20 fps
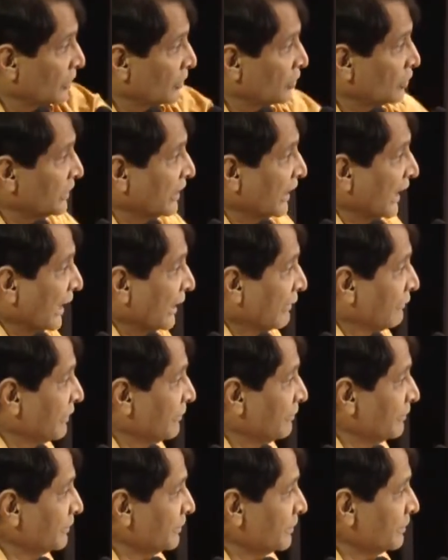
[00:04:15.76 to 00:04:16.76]
to the heavy
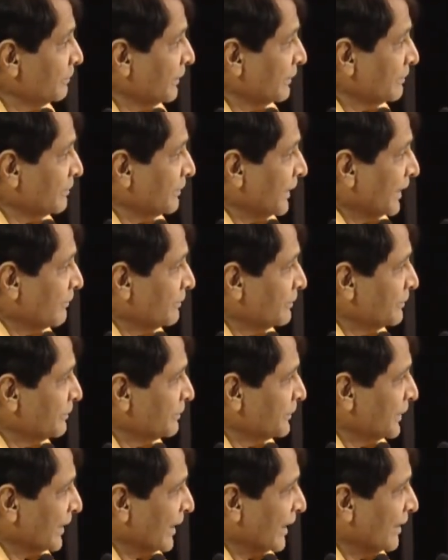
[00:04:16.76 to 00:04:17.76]

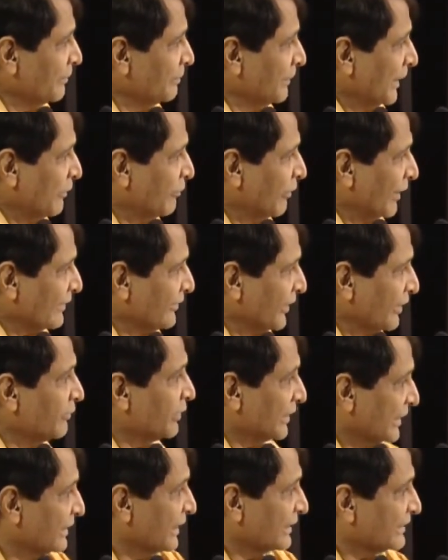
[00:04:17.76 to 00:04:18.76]
material manufacturing
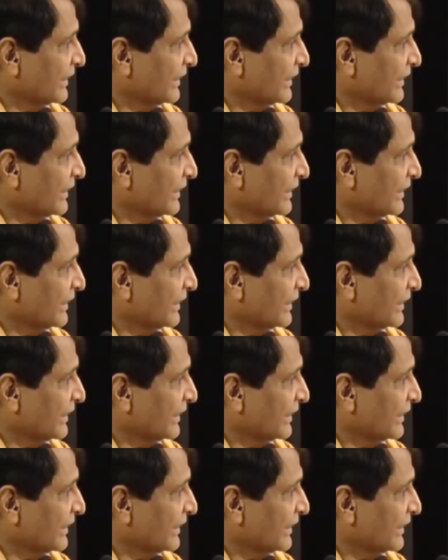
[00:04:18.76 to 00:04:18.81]
within the